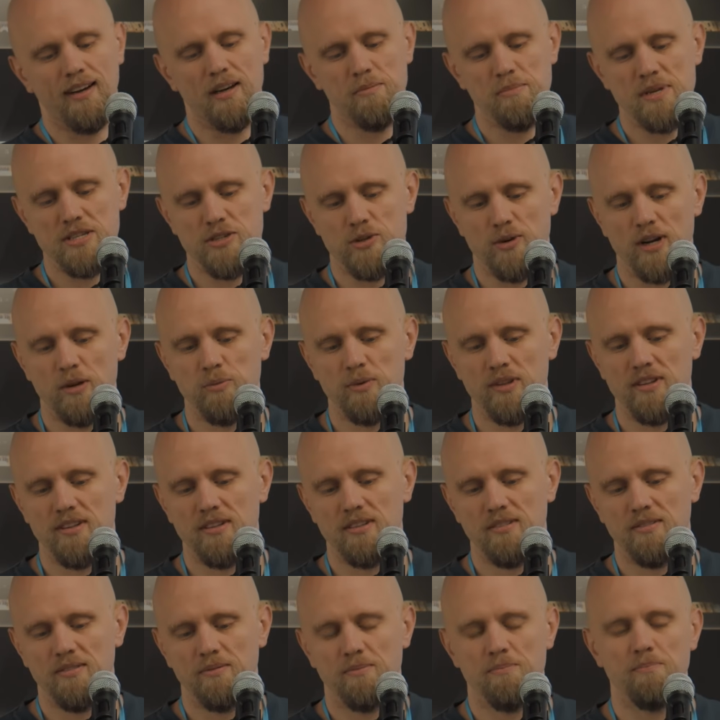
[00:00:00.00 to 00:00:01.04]
mess around with
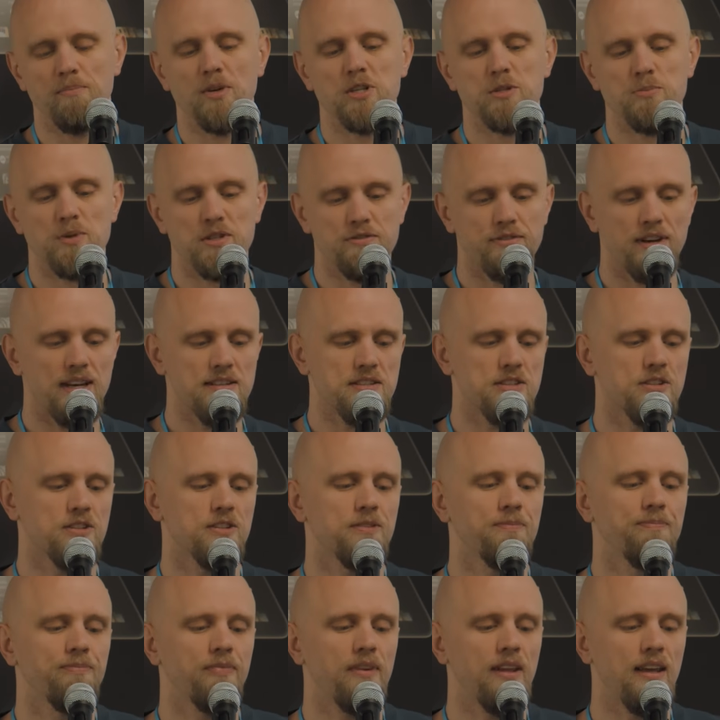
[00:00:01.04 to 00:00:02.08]
it much, much
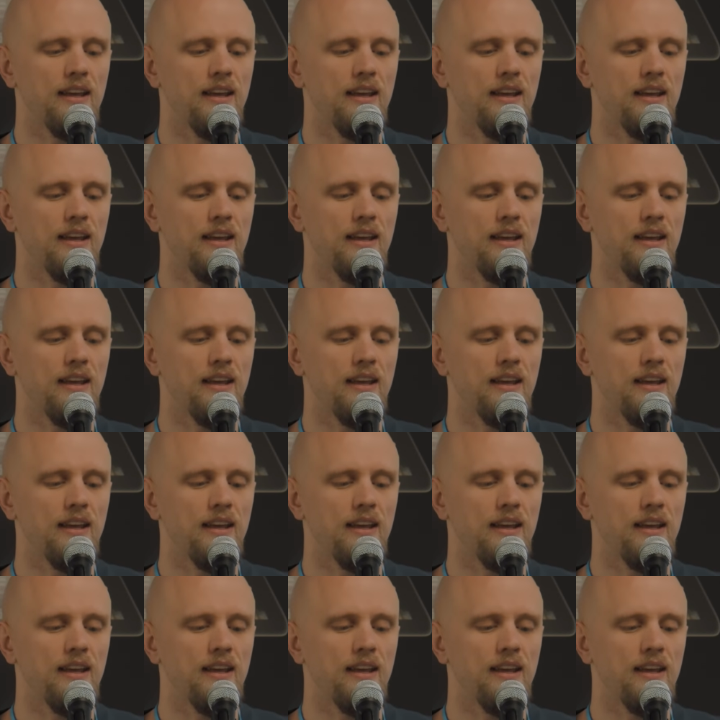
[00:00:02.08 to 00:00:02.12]
faster.